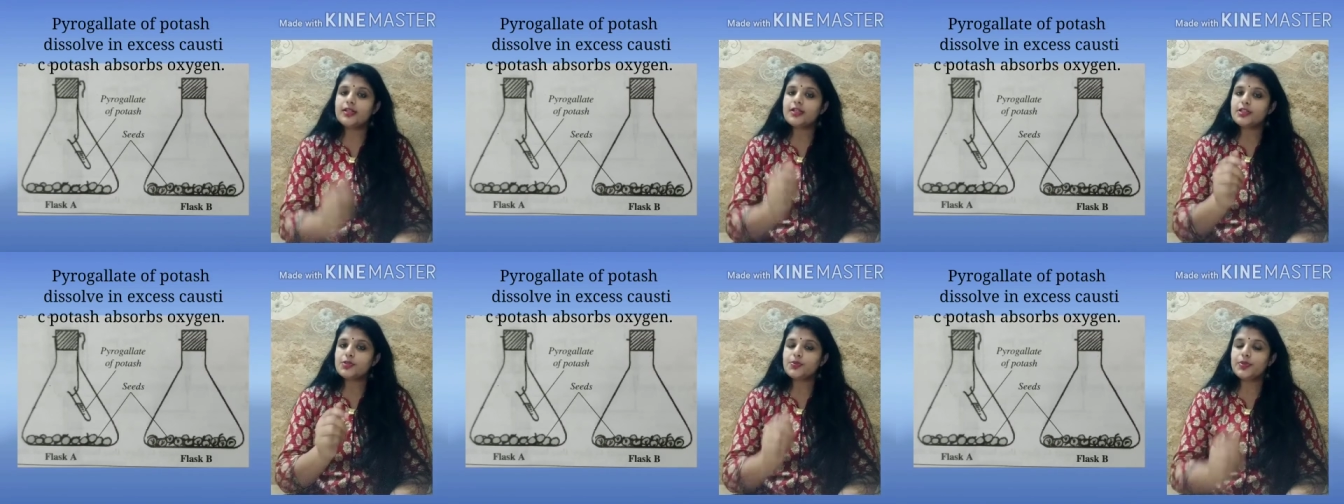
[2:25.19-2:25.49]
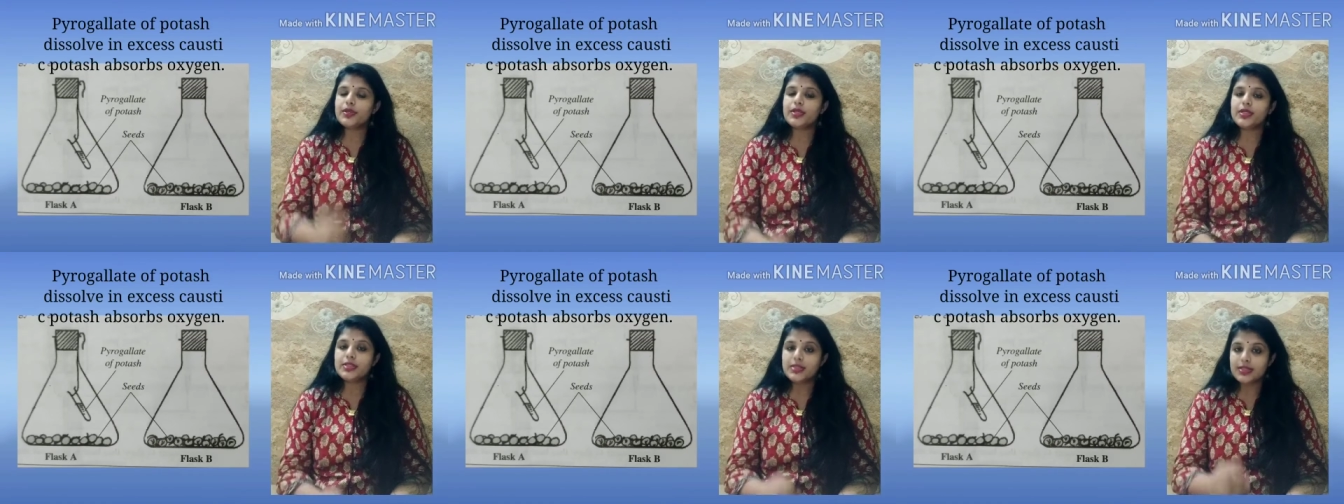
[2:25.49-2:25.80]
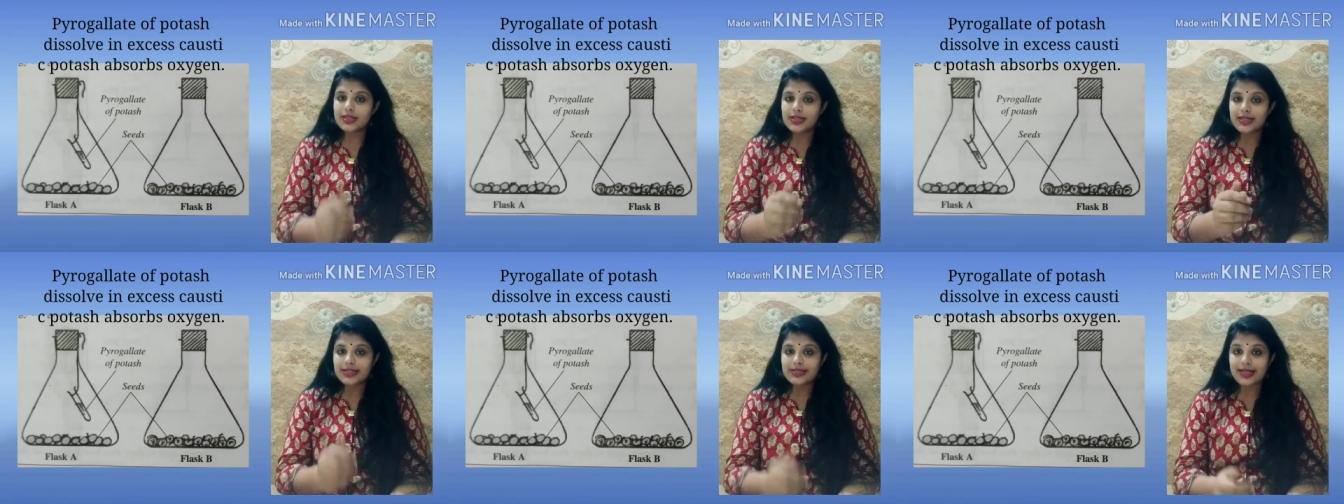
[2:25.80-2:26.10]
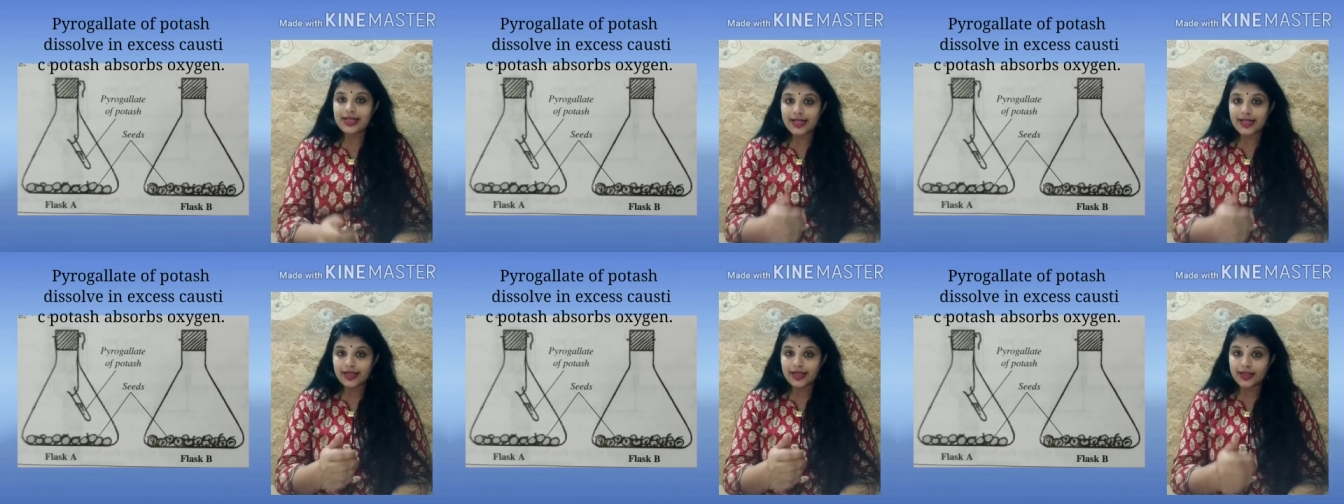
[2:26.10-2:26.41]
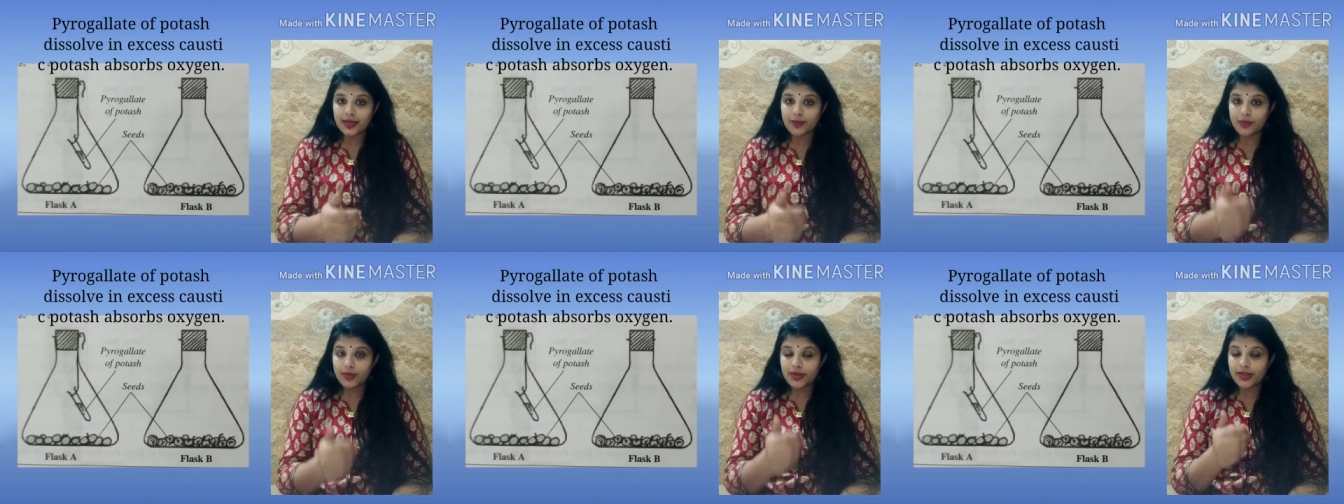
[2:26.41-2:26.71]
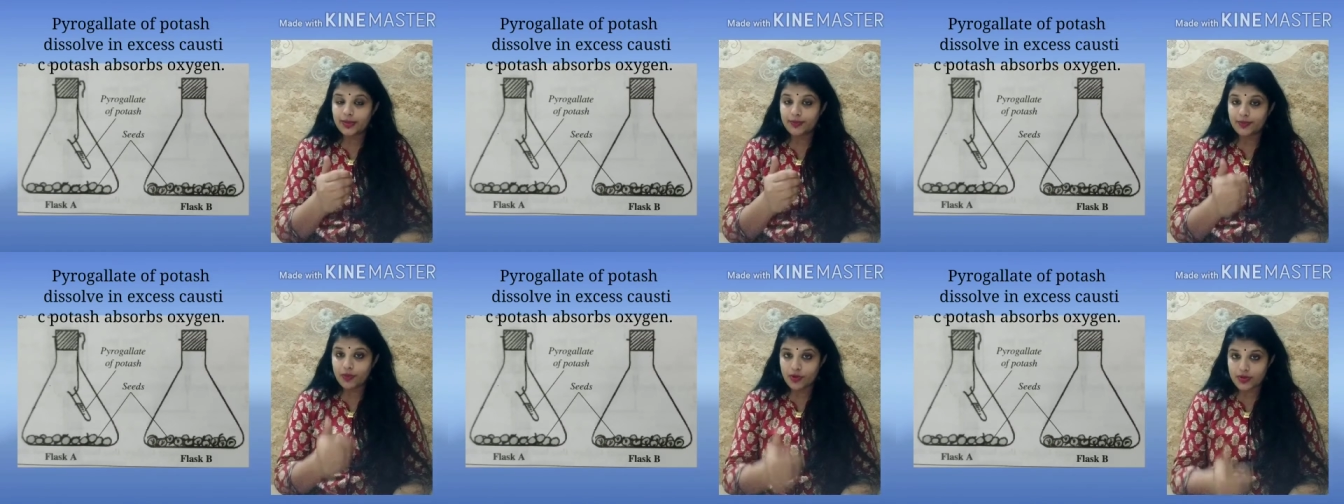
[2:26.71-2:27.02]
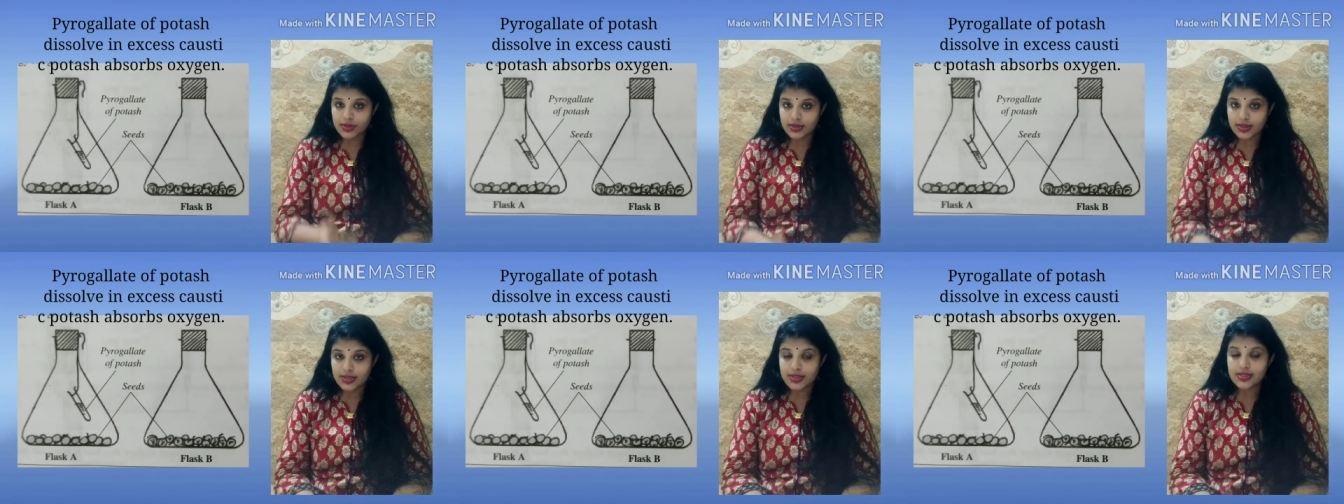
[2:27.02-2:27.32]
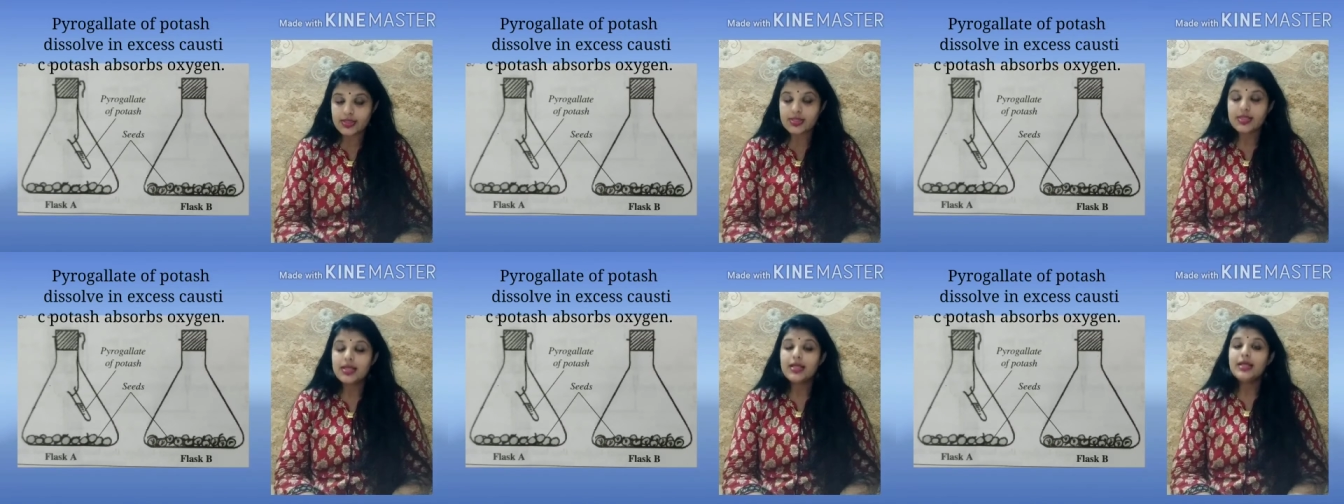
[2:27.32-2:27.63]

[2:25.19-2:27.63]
Respiration is a catabolic process.